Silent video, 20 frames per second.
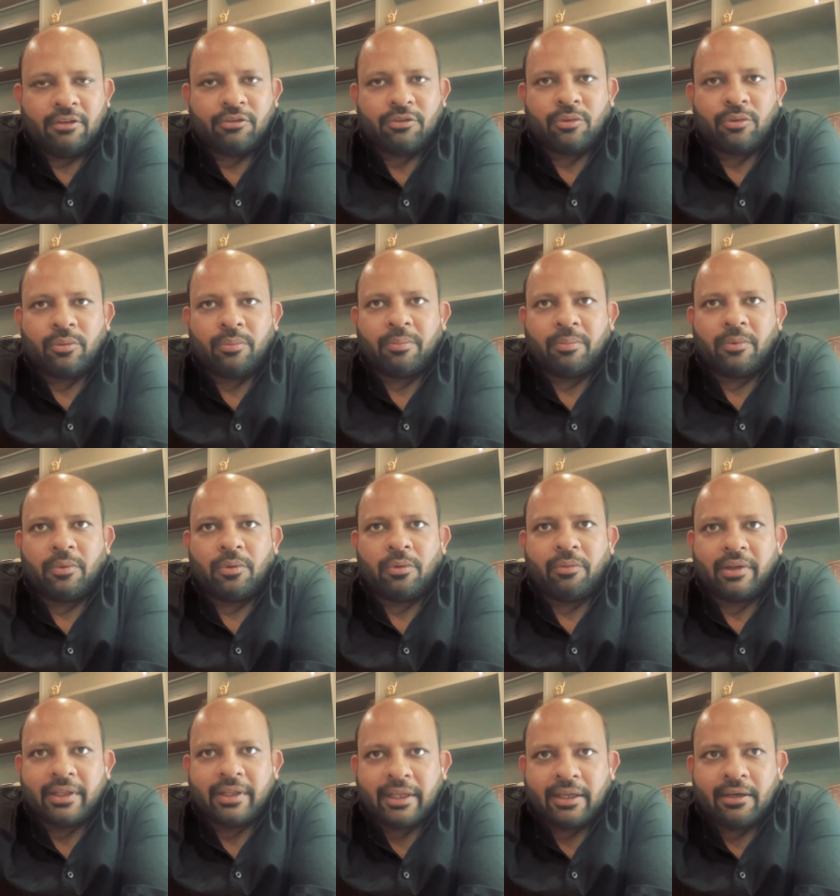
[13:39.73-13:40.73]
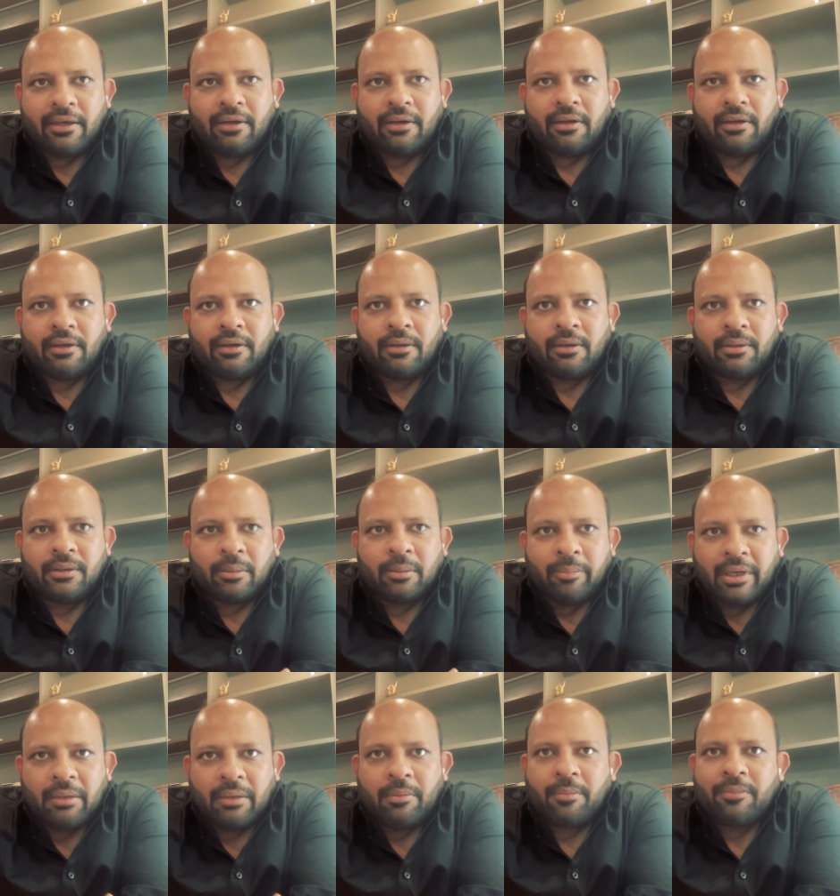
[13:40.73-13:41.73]
So over there, the
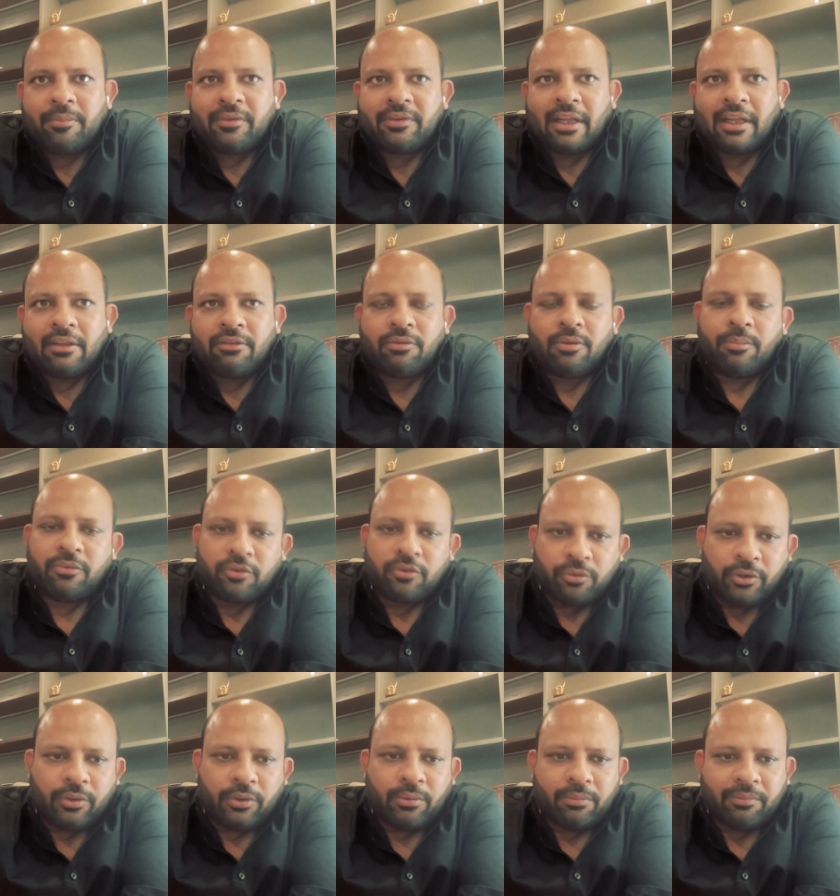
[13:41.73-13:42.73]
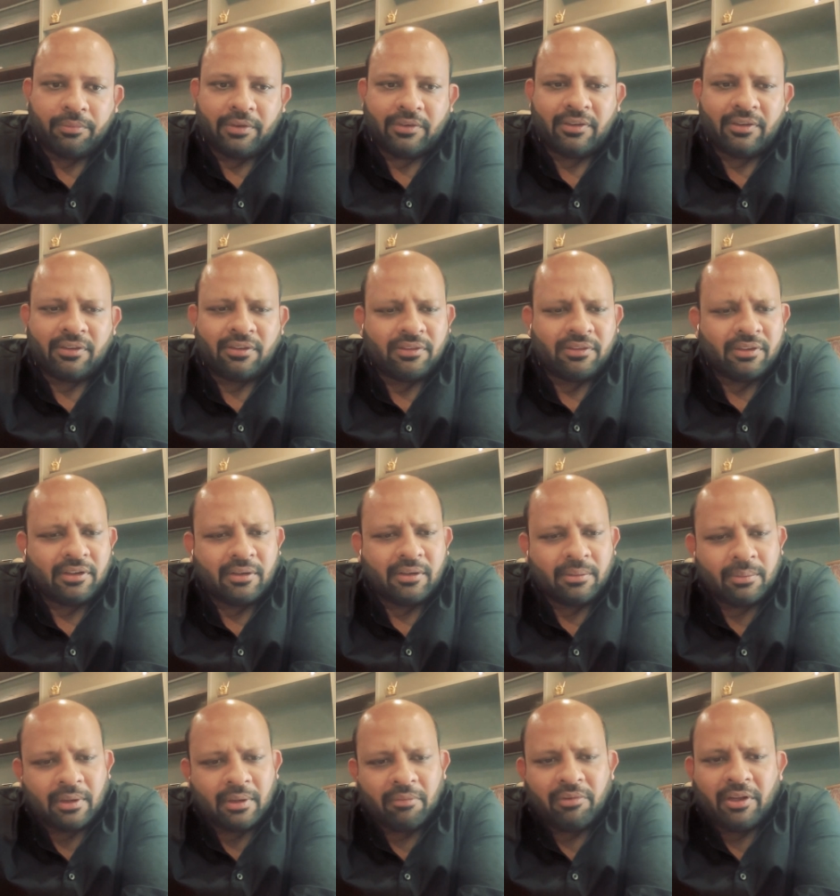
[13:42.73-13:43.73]
minimum starts from studio, which is
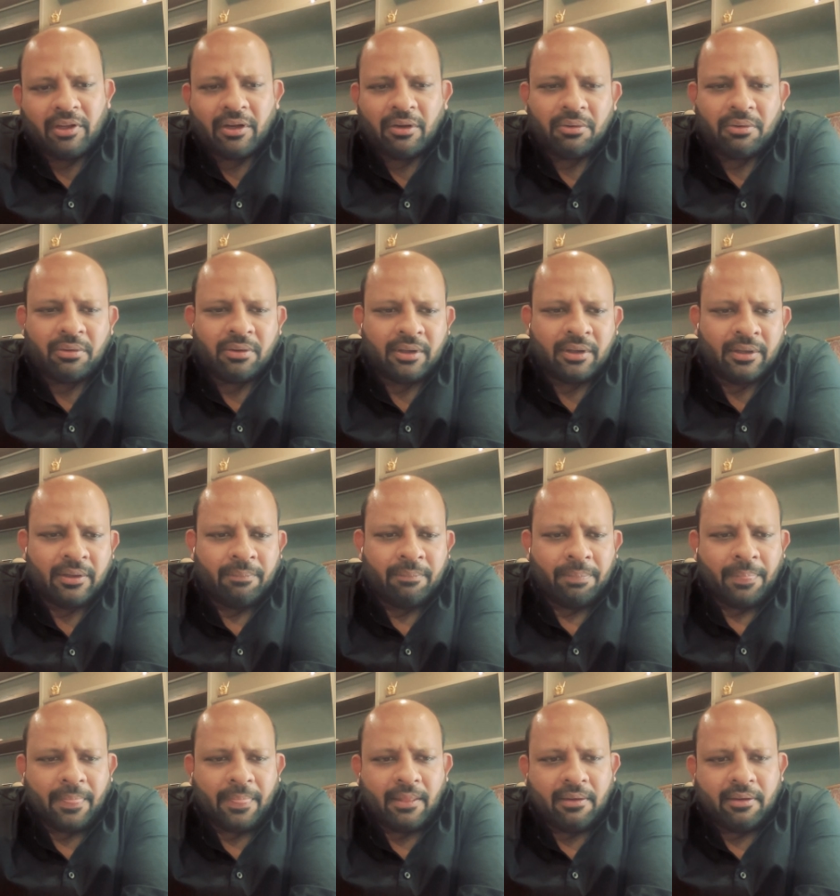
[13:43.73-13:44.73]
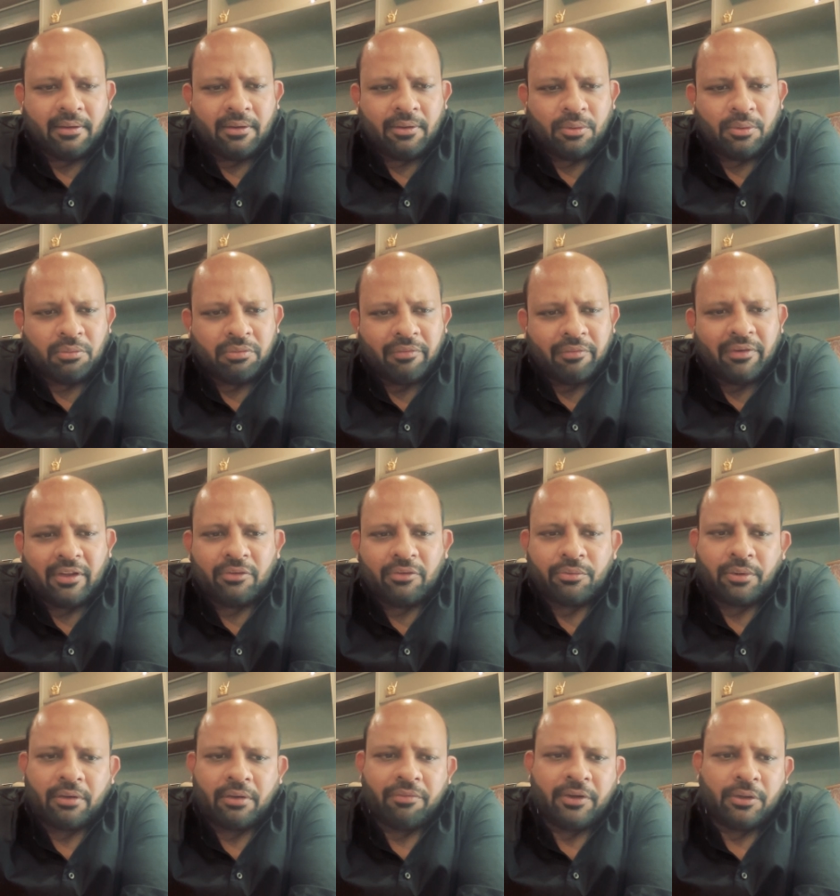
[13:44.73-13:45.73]
roughly around 250
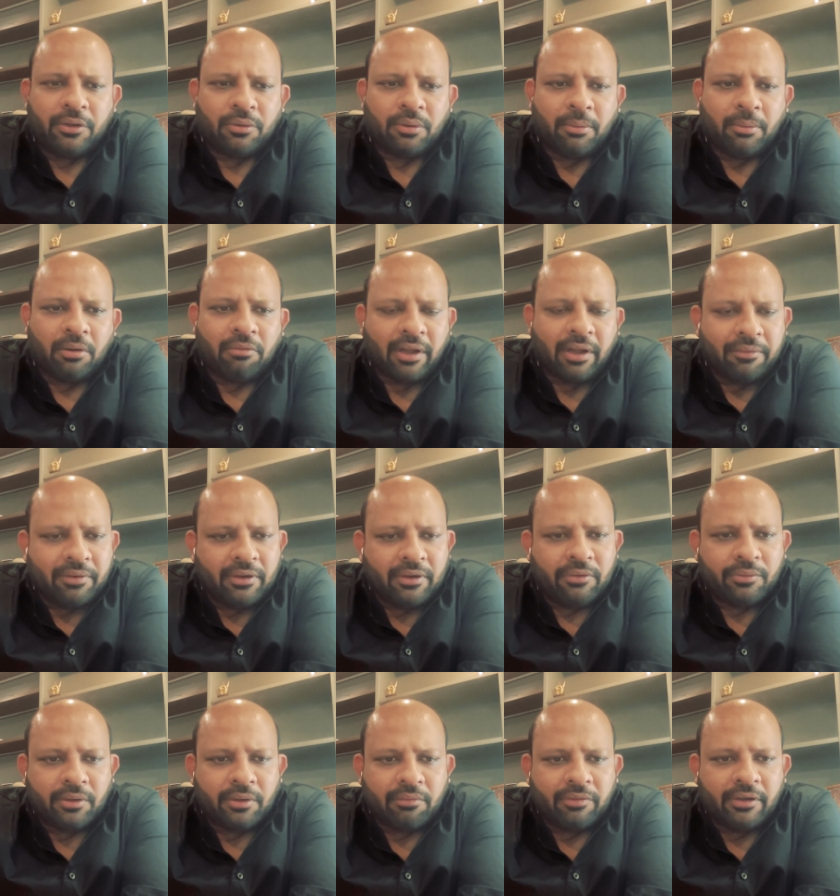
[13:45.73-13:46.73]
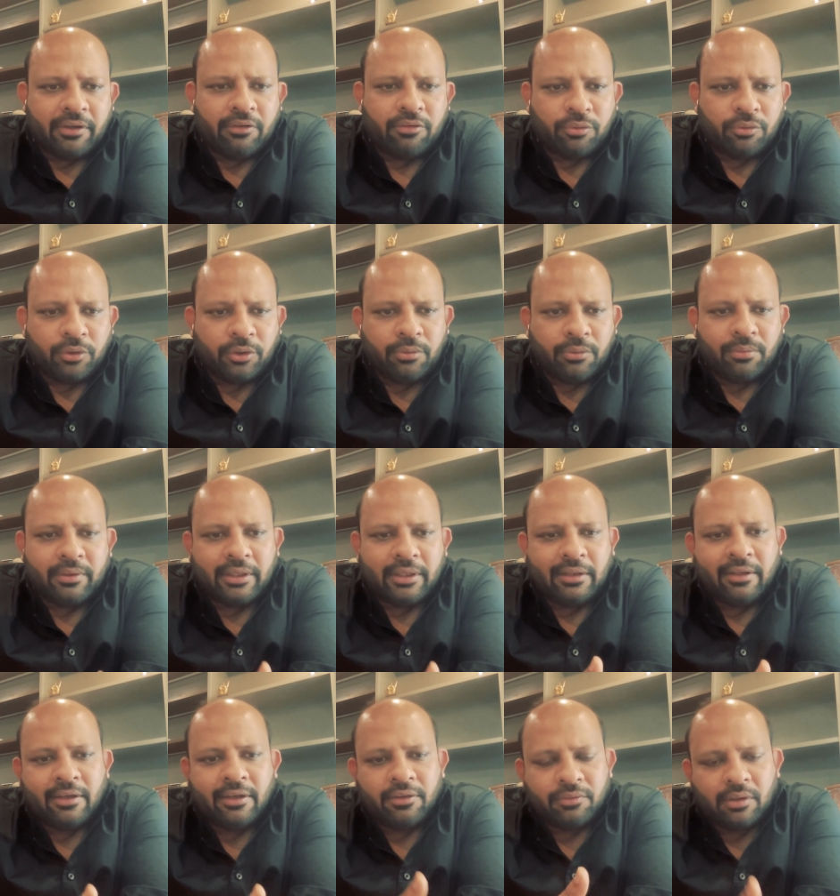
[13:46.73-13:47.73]
square feet to about 500 square feet studio.
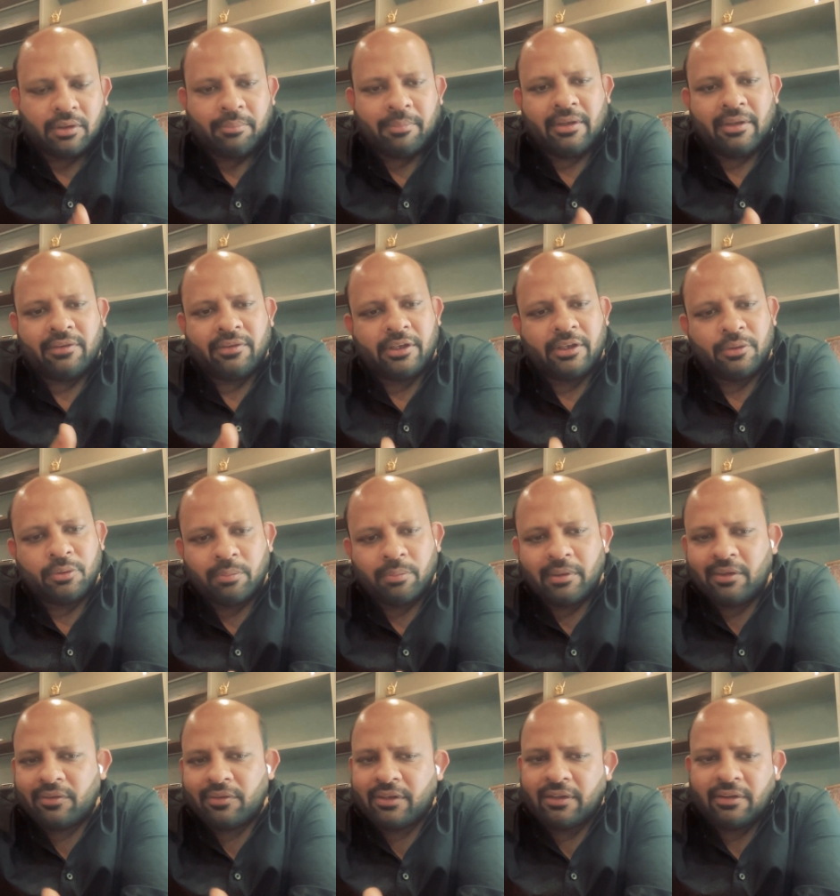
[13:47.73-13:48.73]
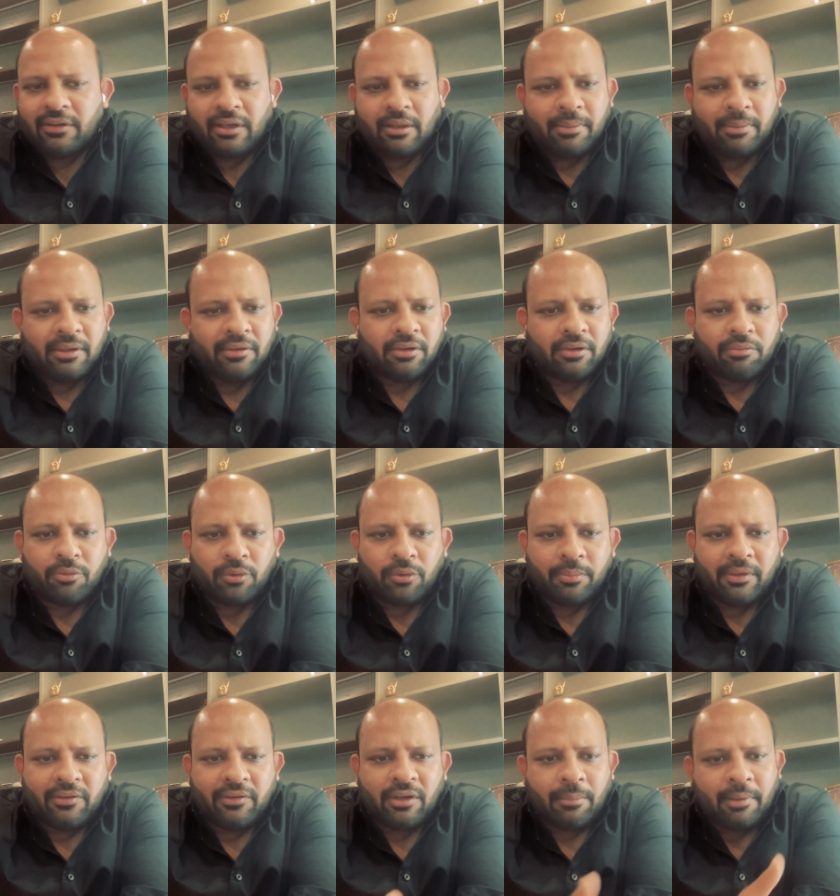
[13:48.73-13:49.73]
Then there is 1 BHK, 2 BHK, 3 BHK, 4
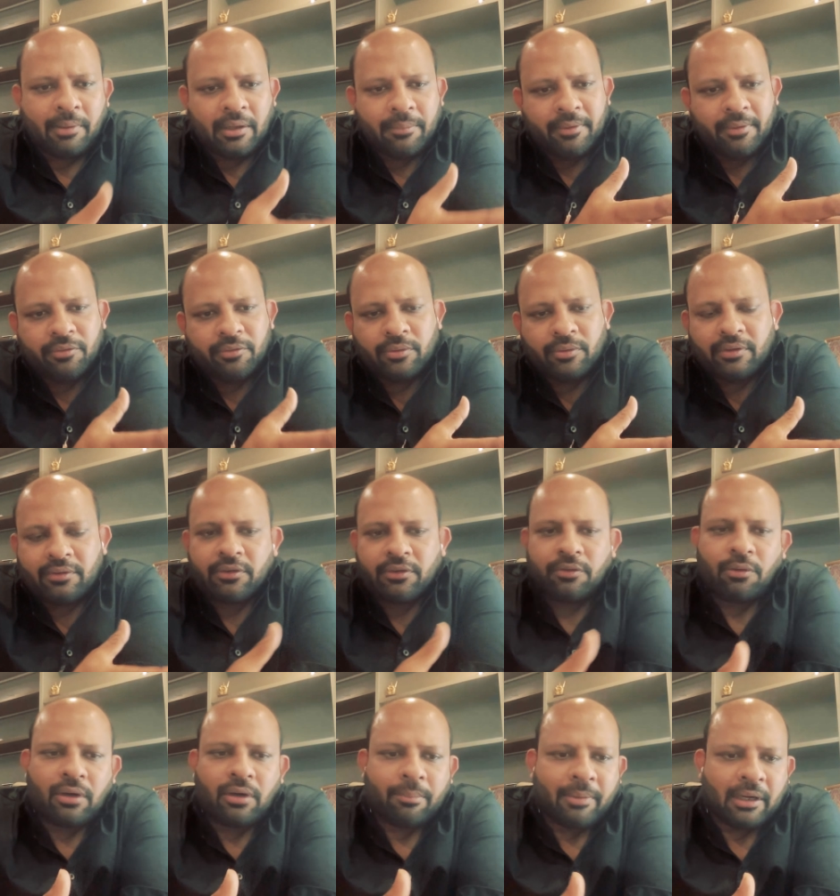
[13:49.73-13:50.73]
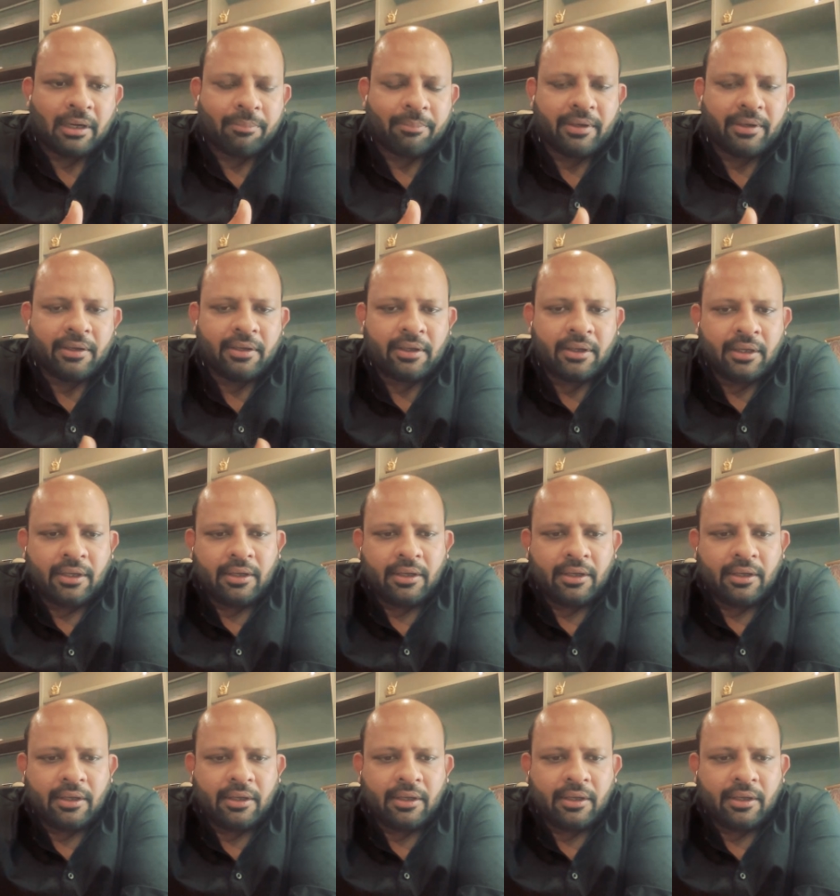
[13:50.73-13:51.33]
BHK apartment. So this is all apartment,